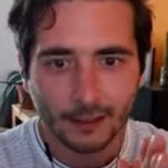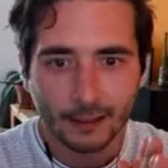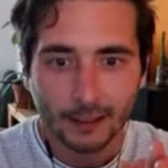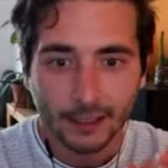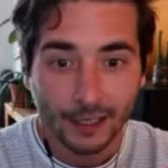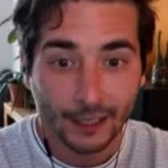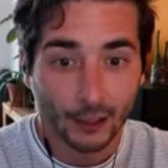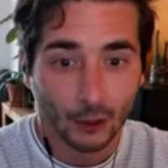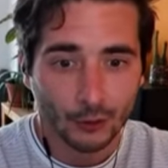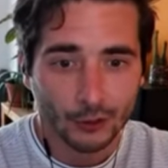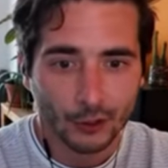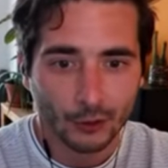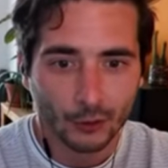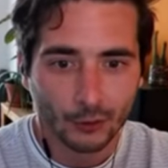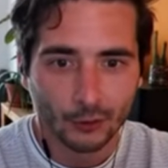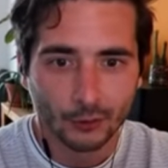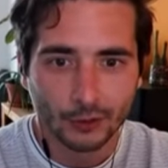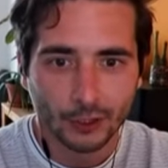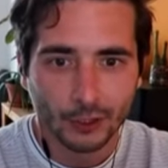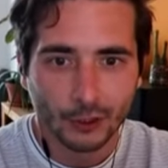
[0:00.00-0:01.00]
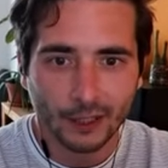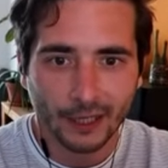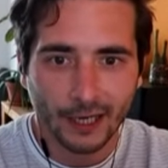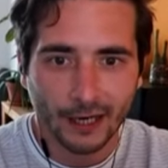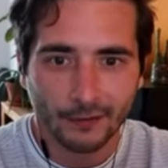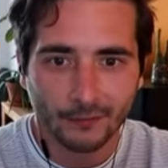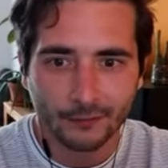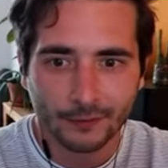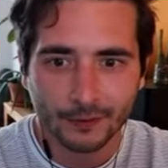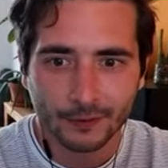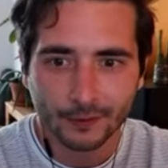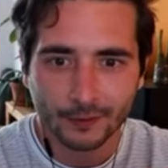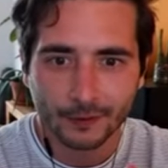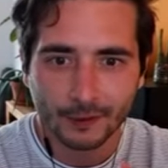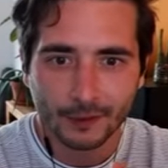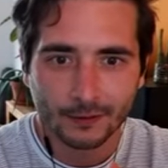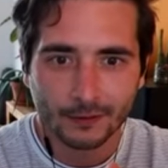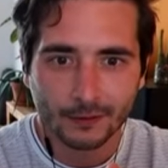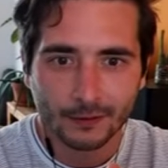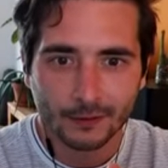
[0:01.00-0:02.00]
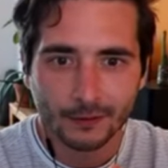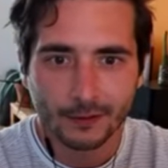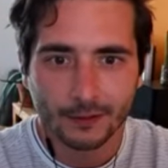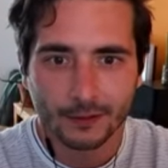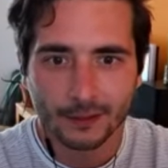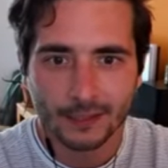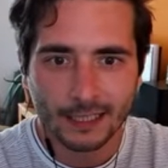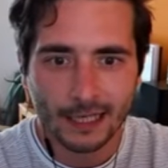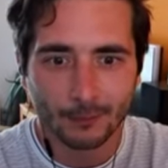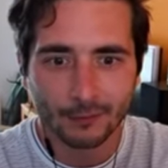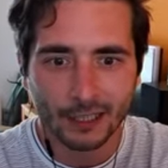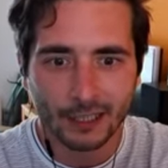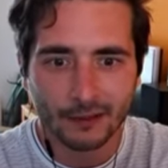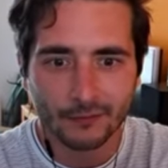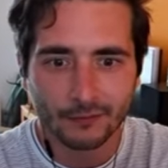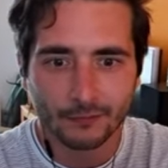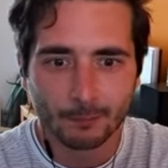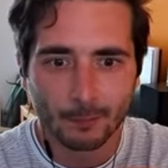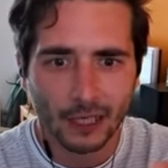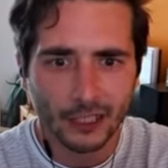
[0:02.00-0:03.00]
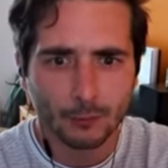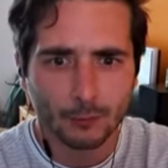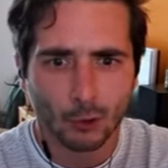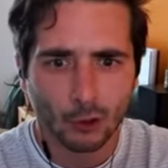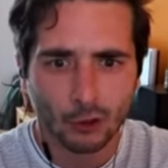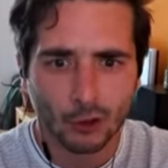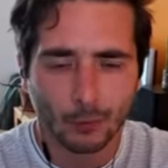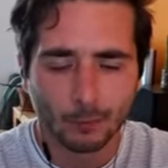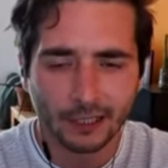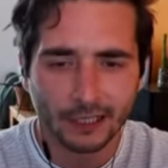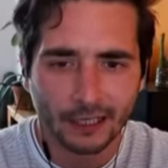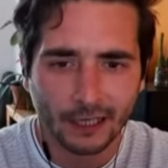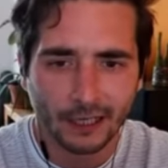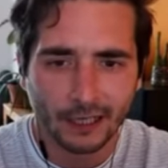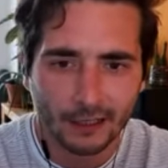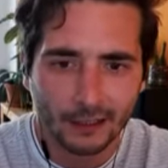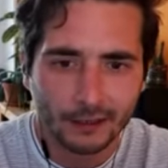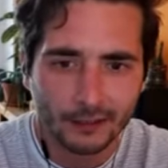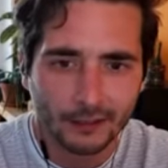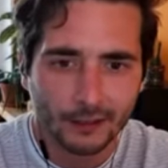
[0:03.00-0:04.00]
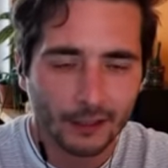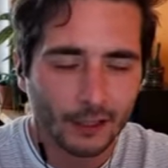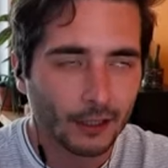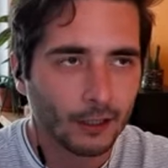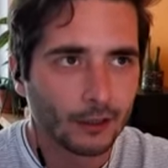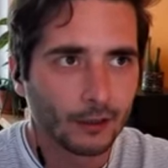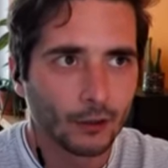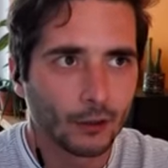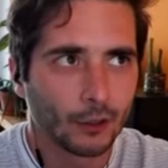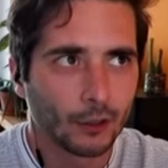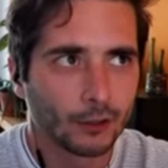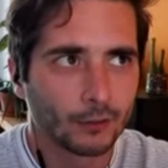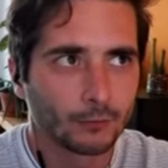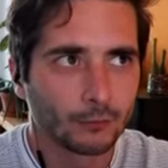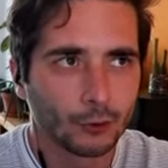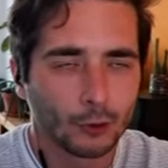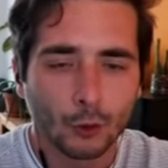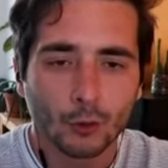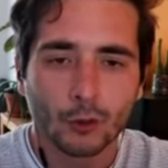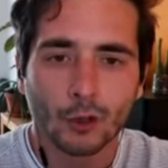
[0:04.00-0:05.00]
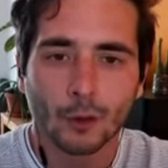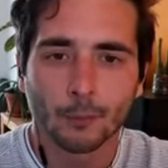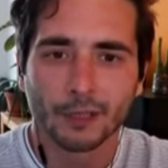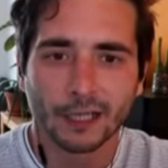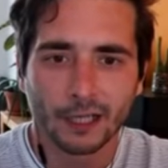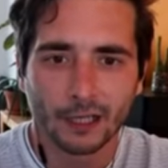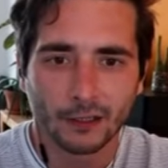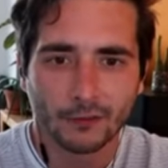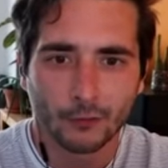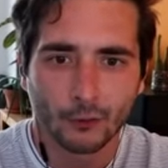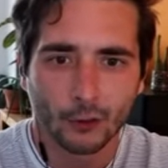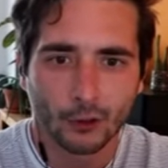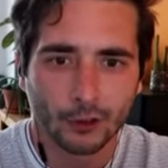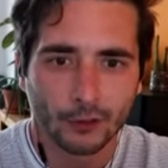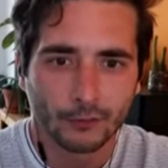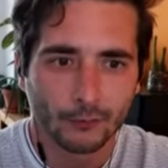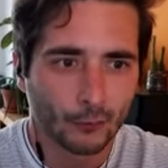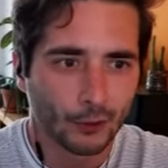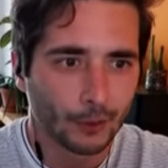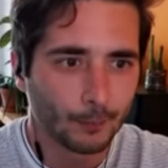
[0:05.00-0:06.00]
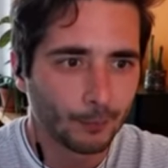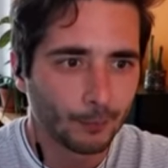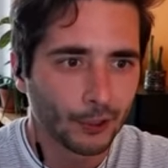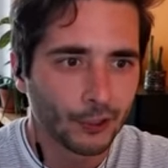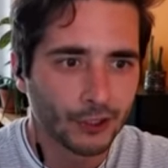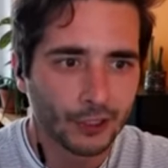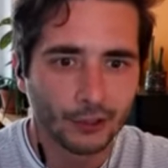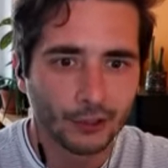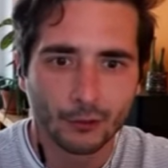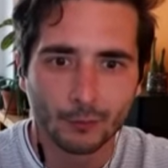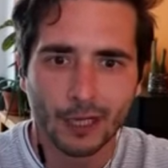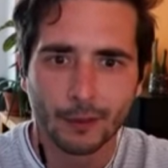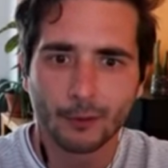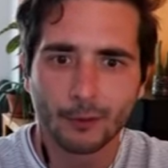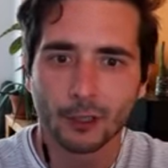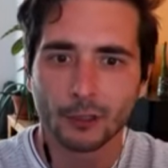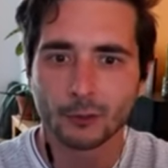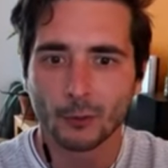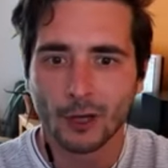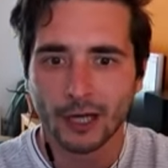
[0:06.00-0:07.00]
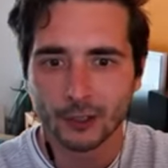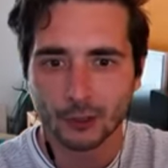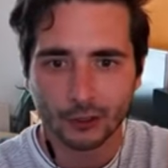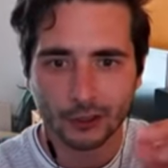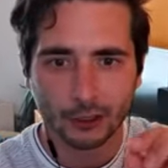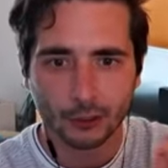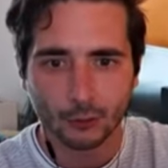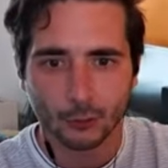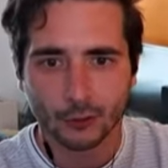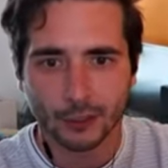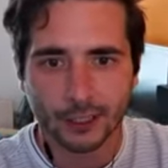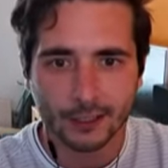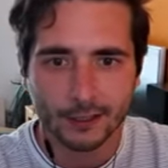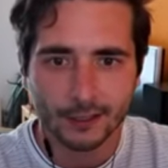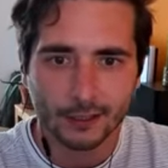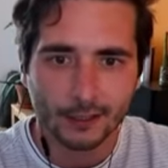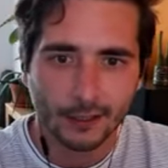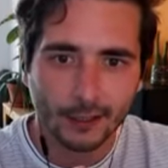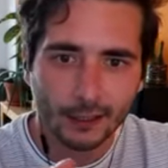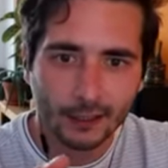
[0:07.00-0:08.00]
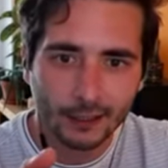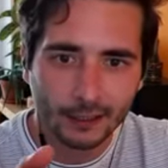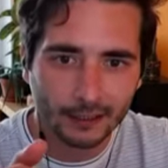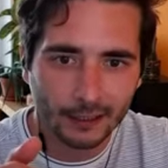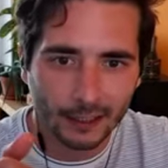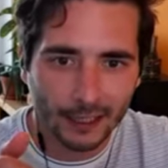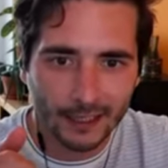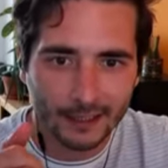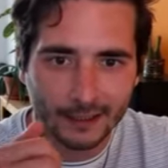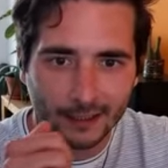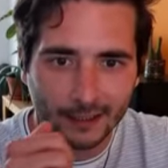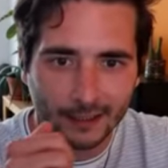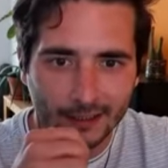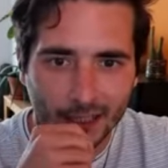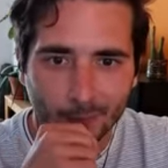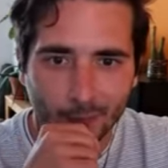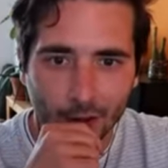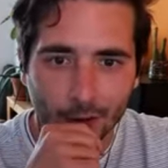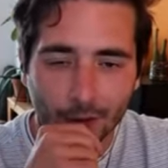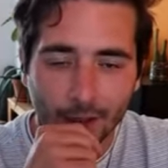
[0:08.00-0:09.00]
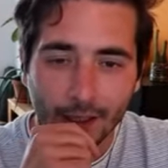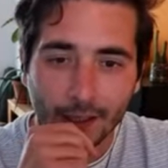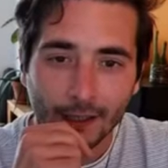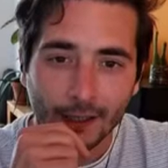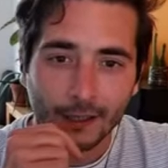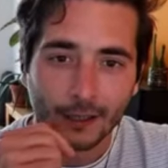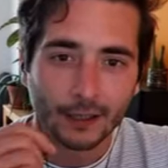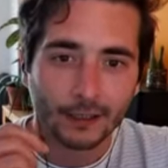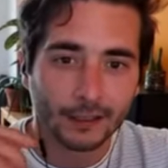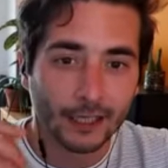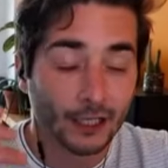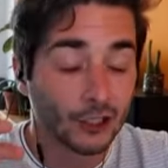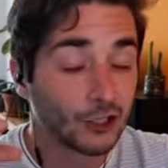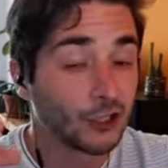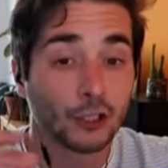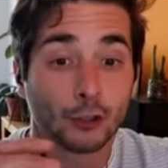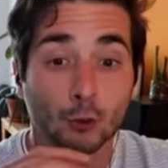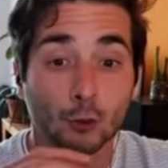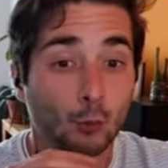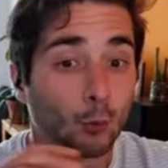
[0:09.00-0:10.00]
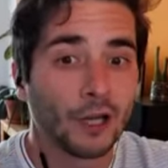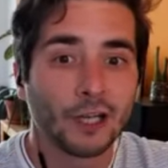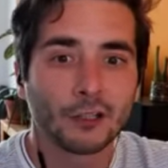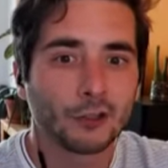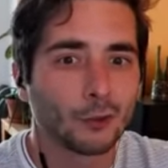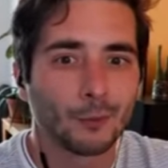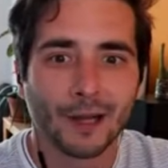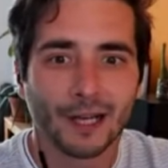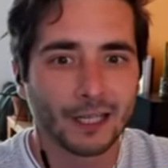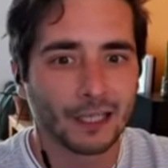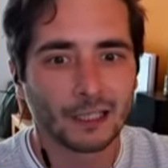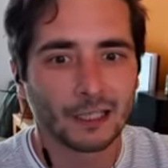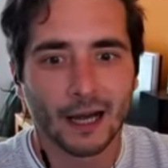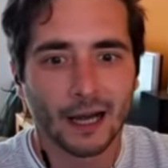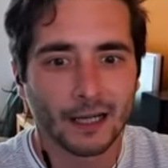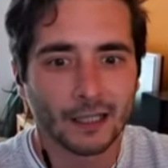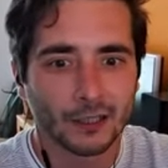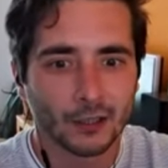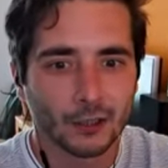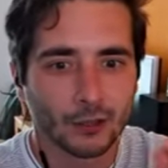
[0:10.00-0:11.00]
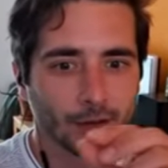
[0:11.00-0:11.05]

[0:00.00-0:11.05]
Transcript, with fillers: And also you can have something much more complicated, or too complicated for a person to be able to actually do this. In the last example, there's just way too many lines,